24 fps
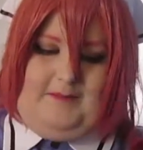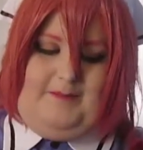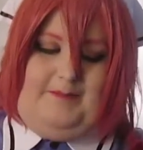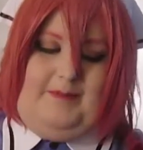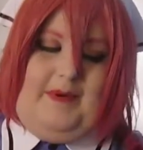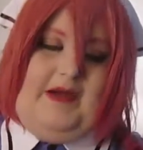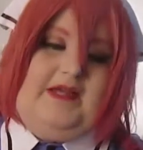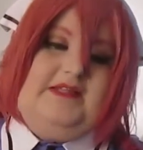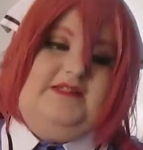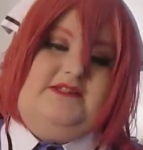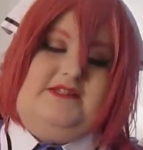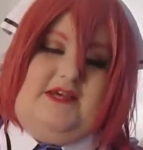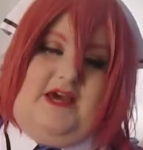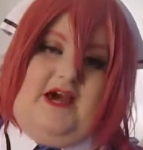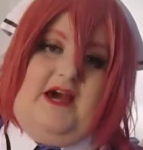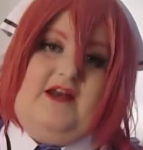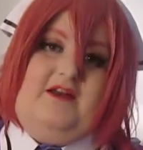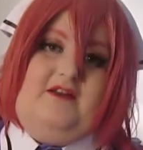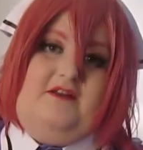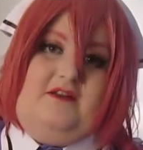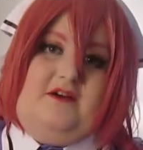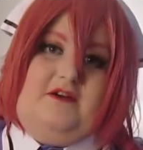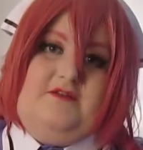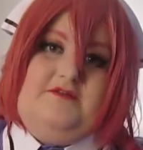My
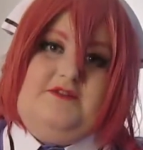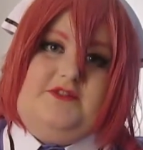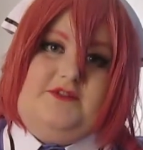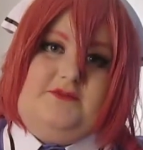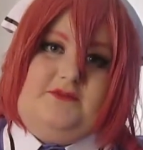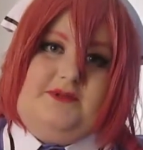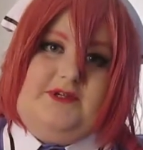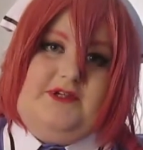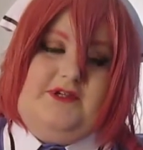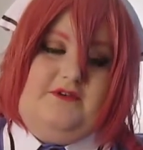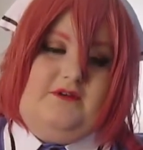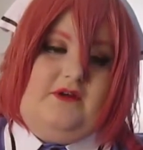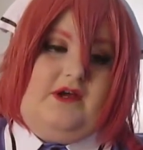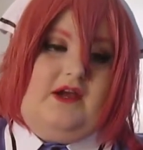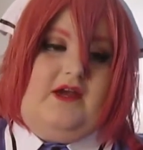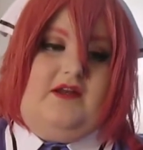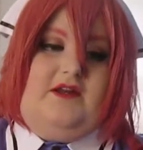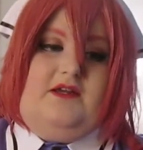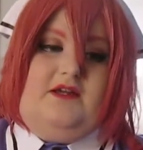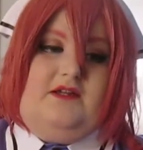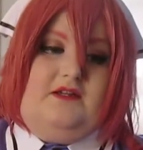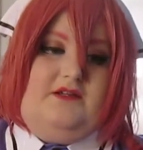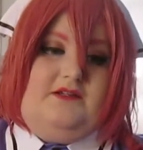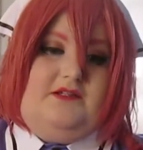dad loves Ryuk
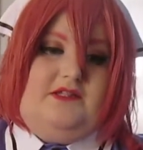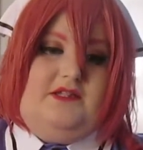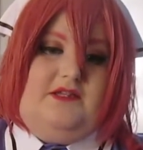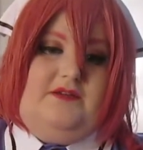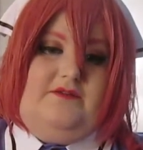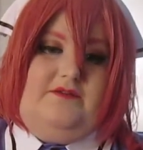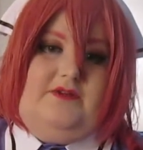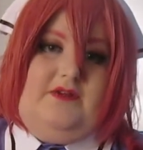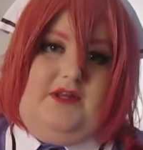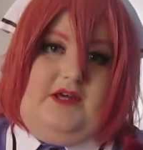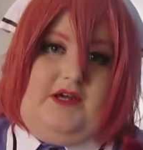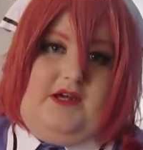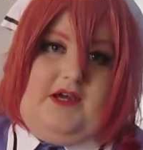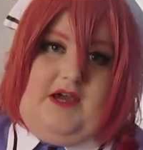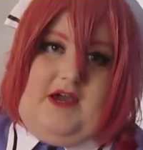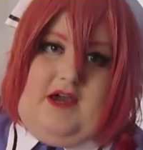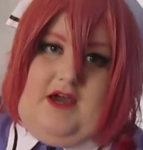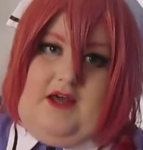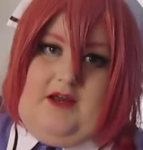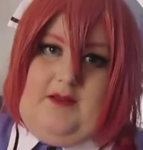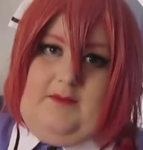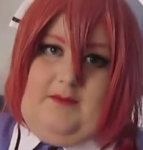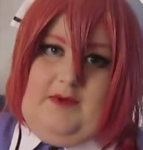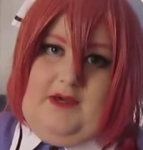and he doesn't even like
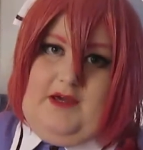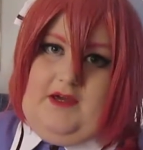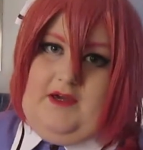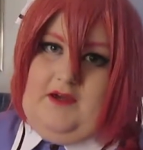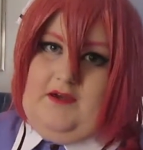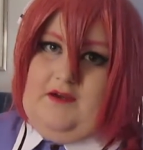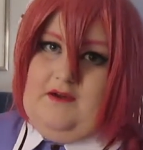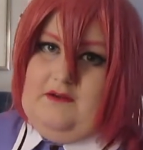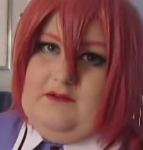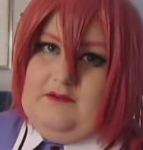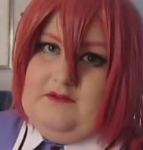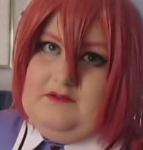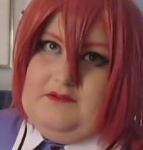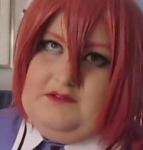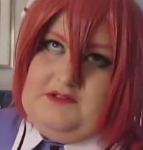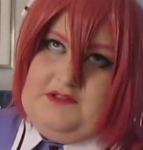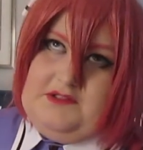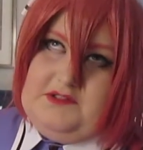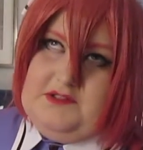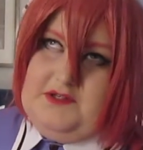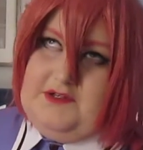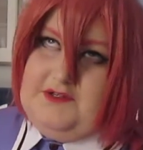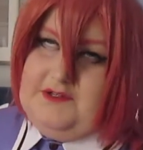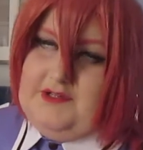anime
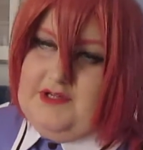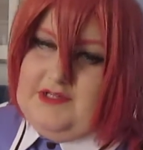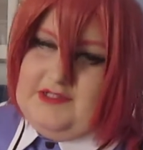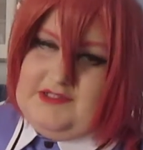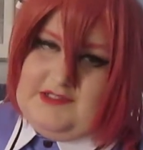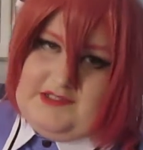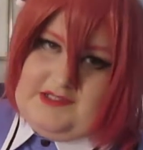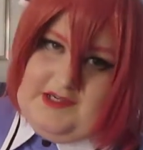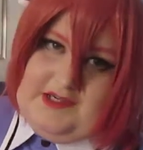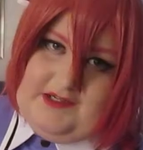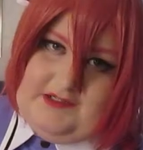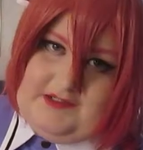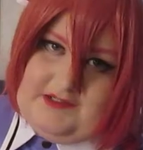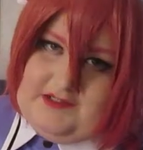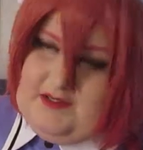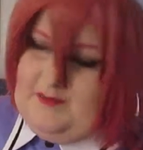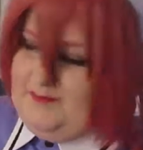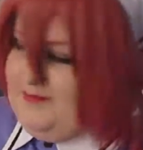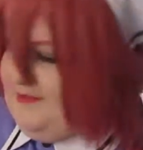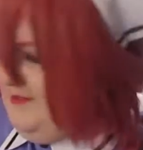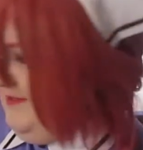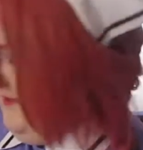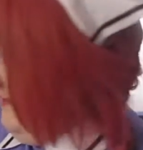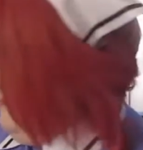so that's saying
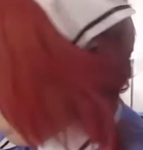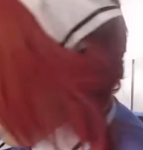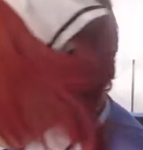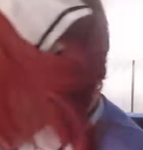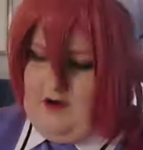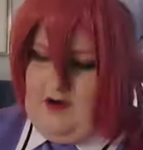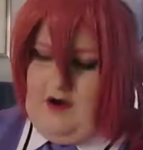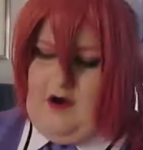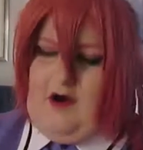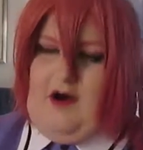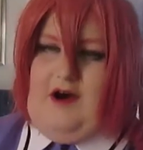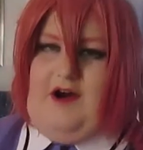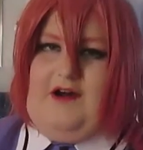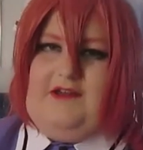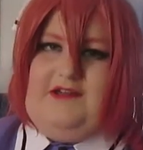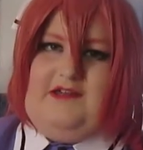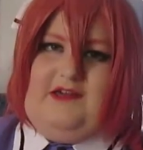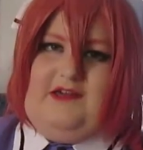something. Uh,